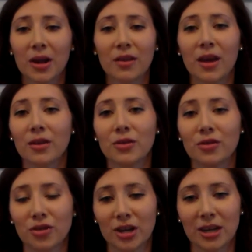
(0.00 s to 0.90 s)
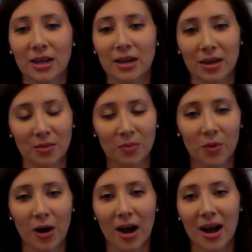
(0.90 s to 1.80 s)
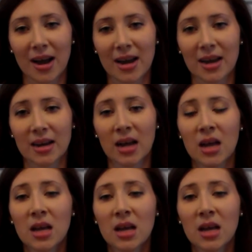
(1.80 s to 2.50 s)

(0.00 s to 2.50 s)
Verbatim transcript: with energy and pride,